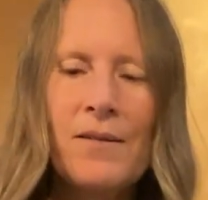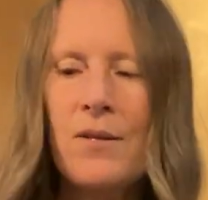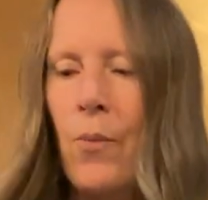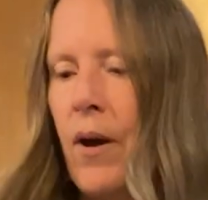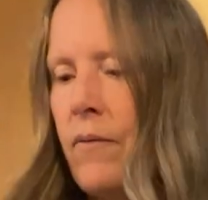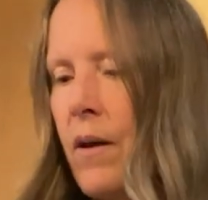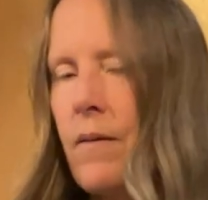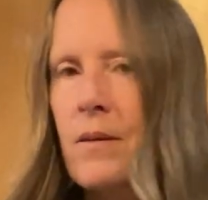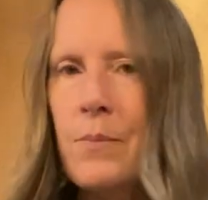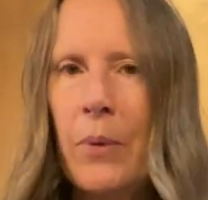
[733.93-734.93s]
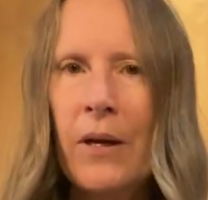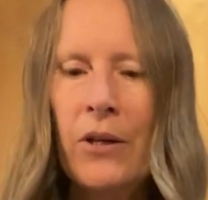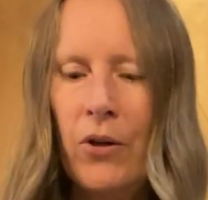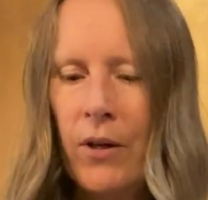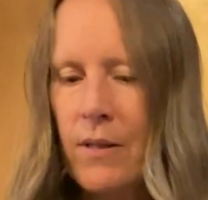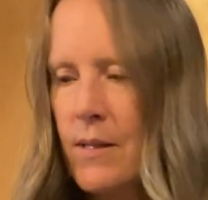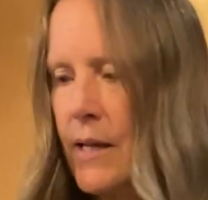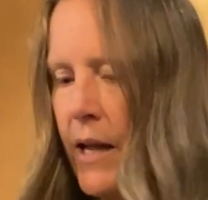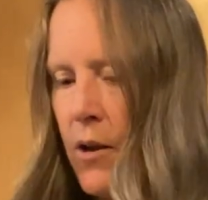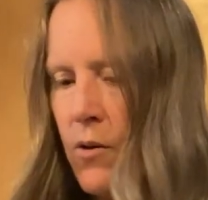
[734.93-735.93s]
so I've got this pie
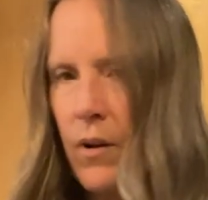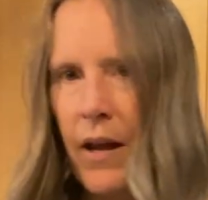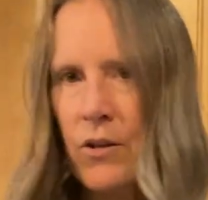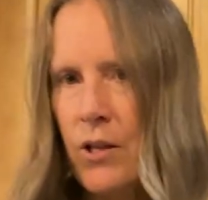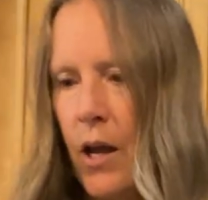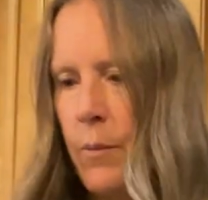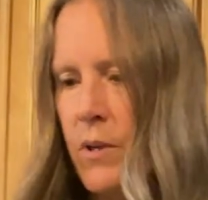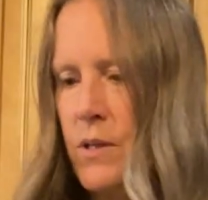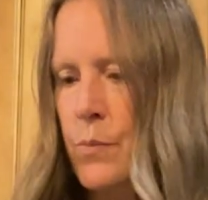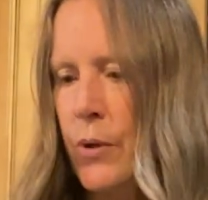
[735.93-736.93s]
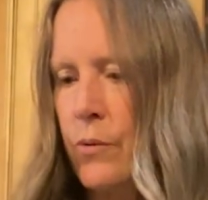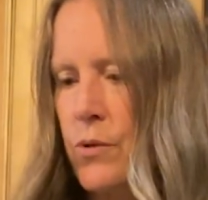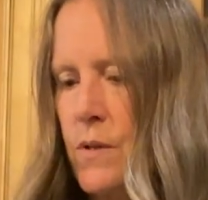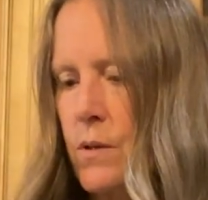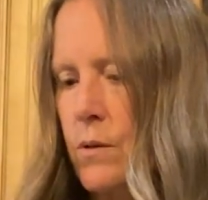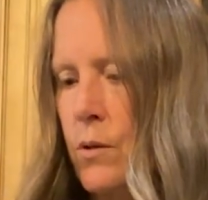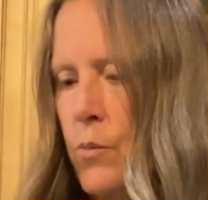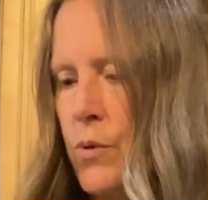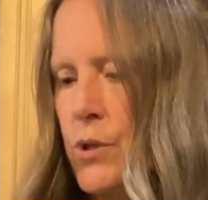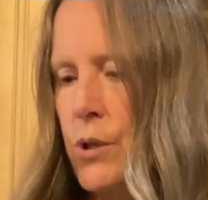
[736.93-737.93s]
crust out. Actually, I'm going to sprinkle just a little
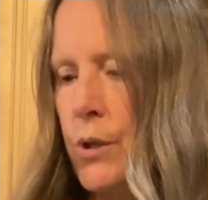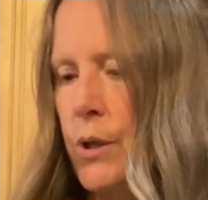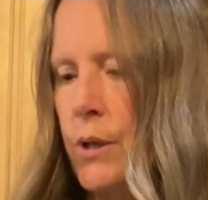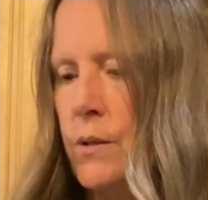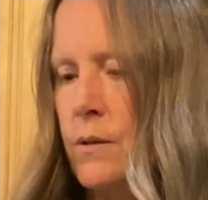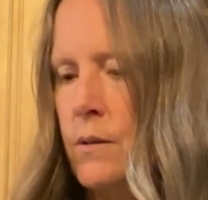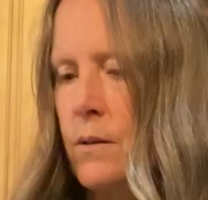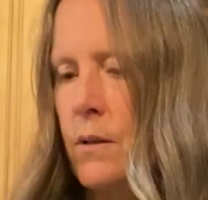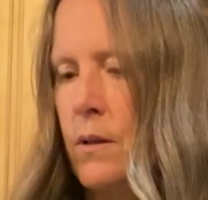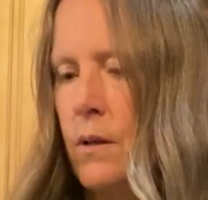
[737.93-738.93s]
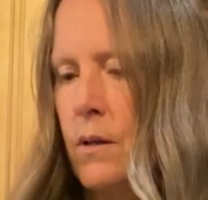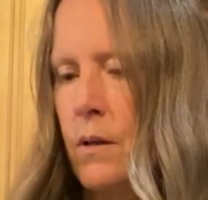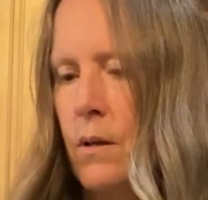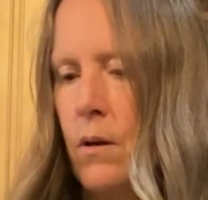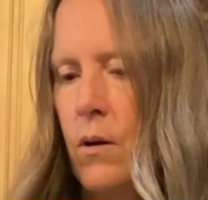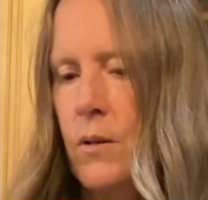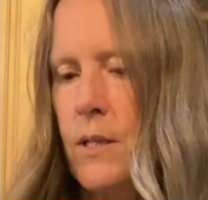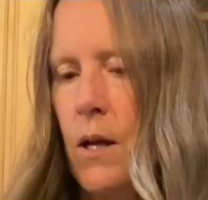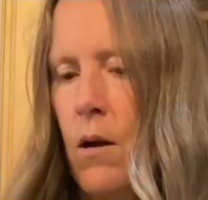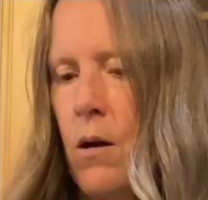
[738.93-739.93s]
more sugar on
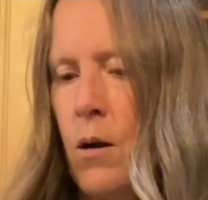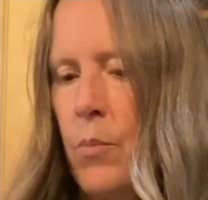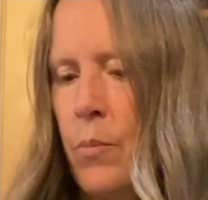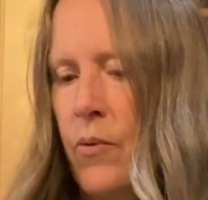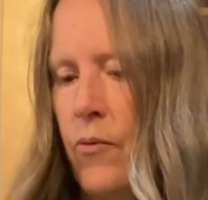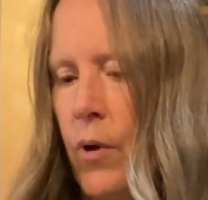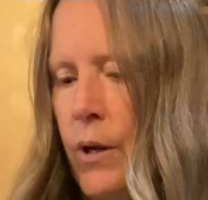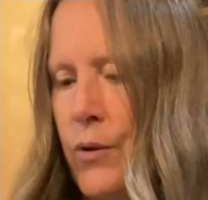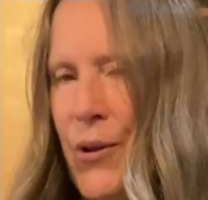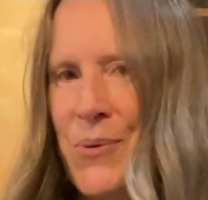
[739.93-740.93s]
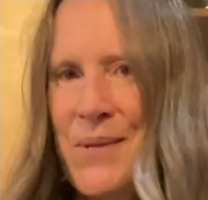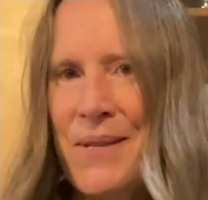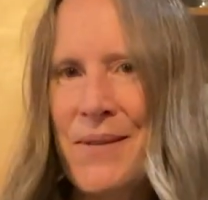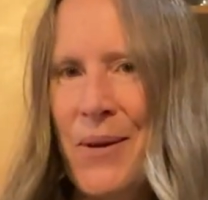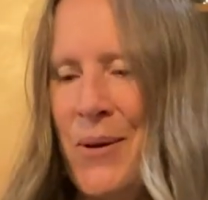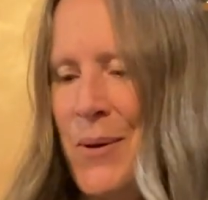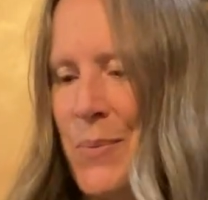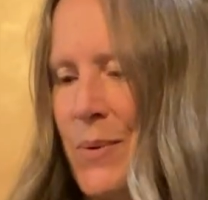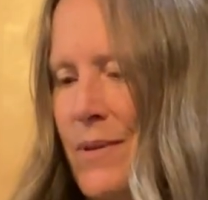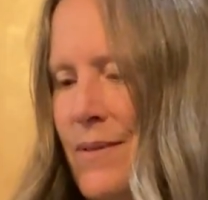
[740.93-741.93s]
top before I close this
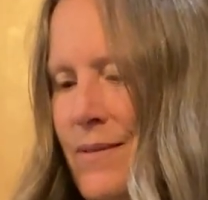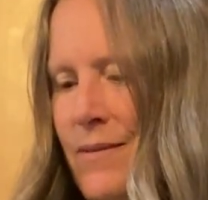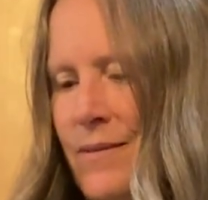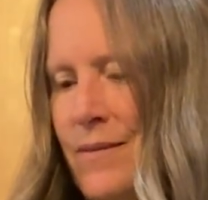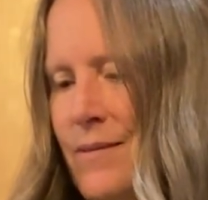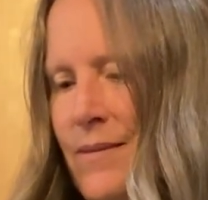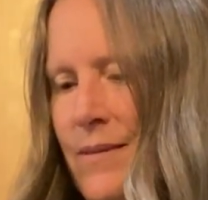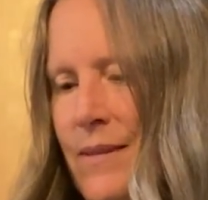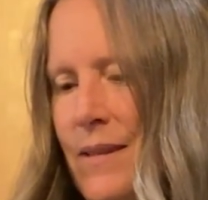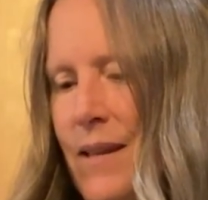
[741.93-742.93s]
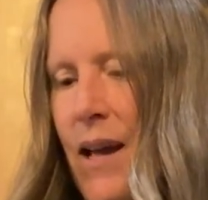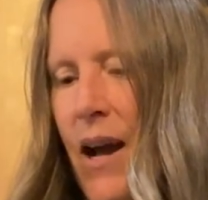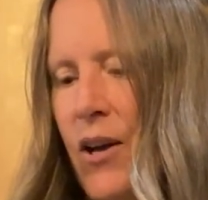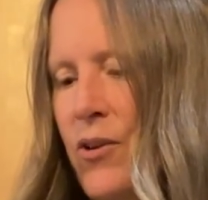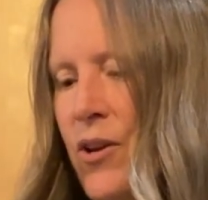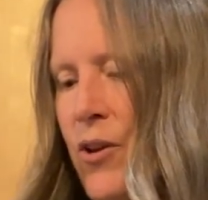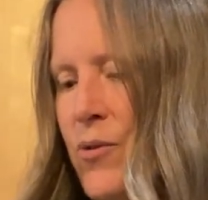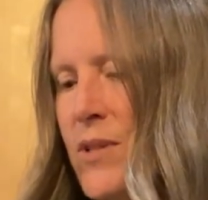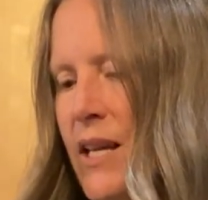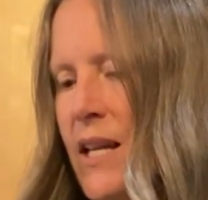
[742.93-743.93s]
up. I don't
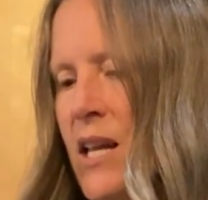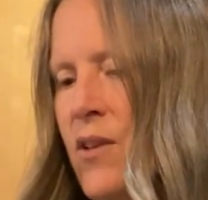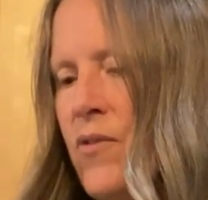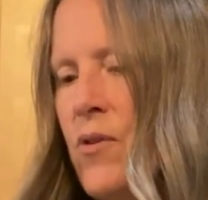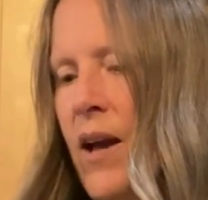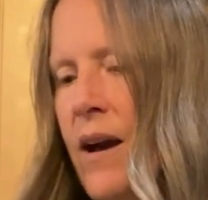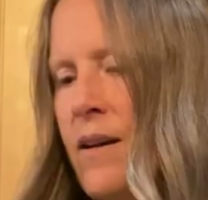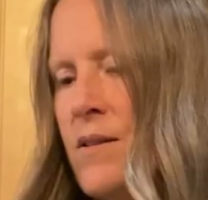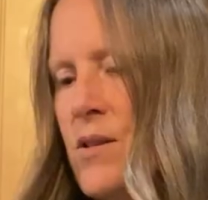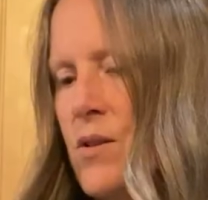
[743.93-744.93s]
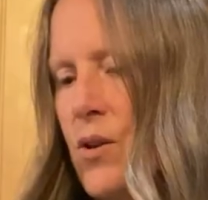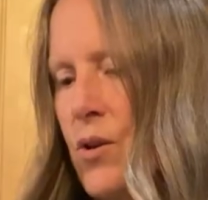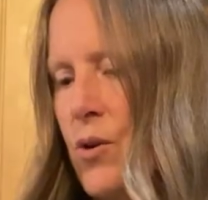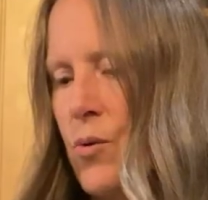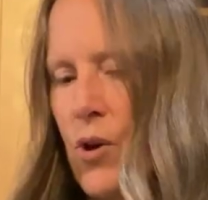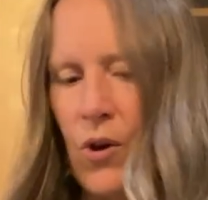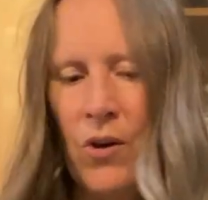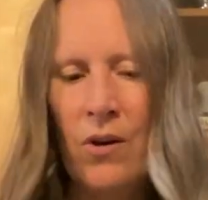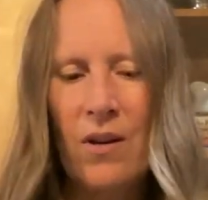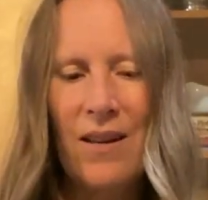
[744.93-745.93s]
know, do any of you guys who
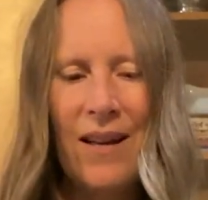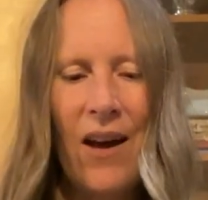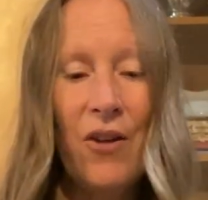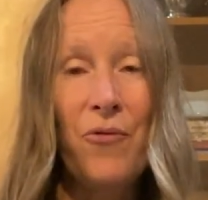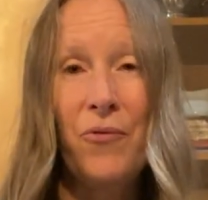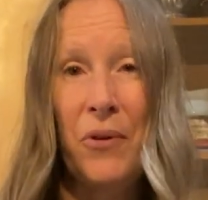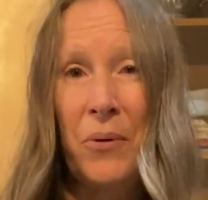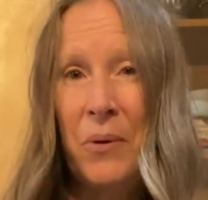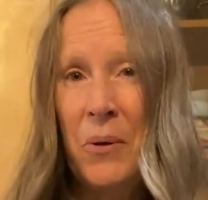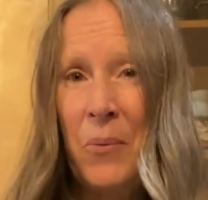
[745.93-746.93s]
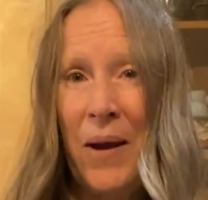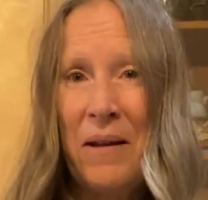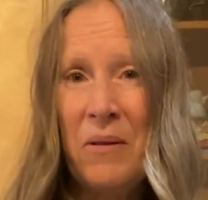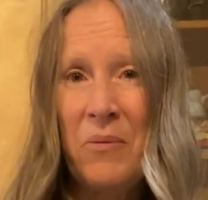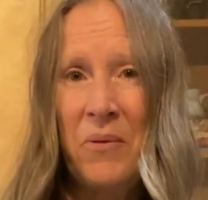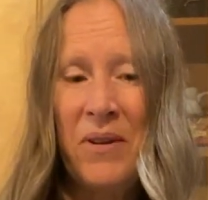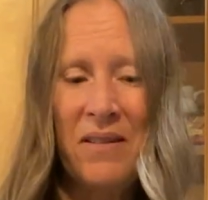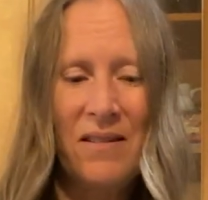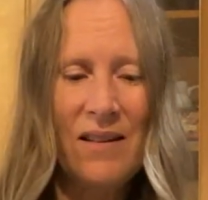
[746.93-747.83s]
cook kind of feel your way through it?